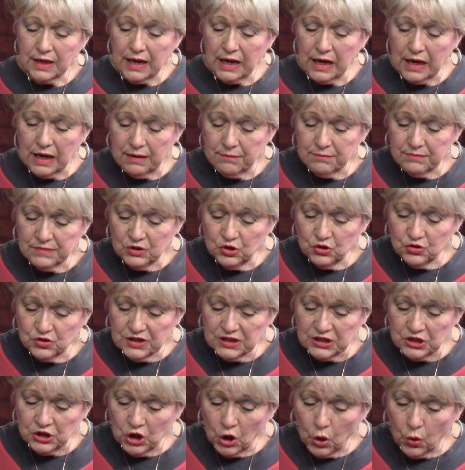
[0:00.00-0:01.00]
You
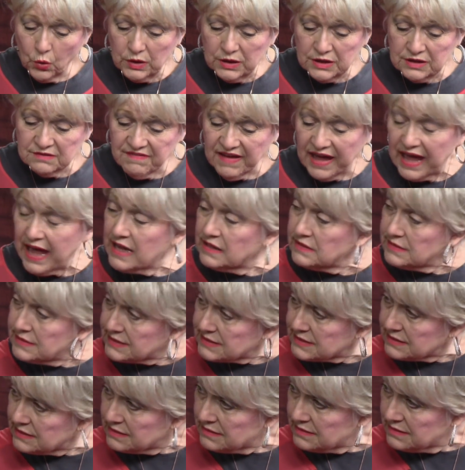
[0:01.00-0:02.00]
didn't know in
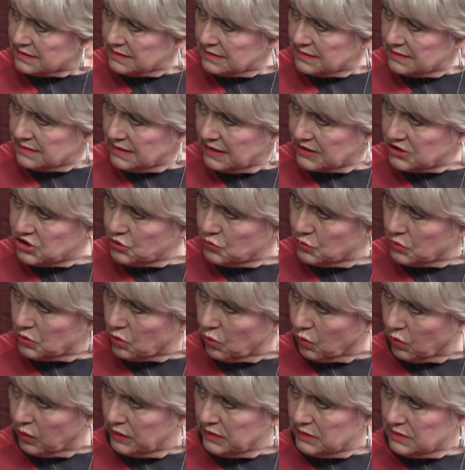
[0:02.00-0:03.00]
advance that you were
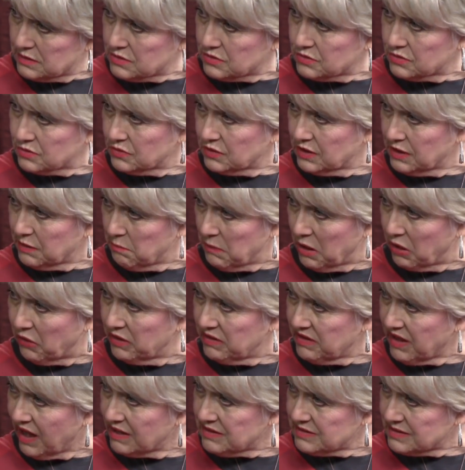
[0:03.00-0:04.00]
going to get
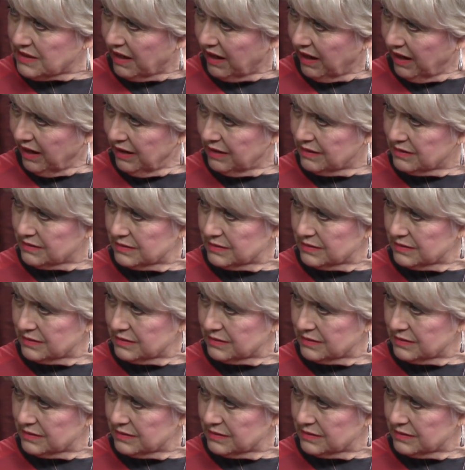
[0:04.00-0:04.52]
married that day?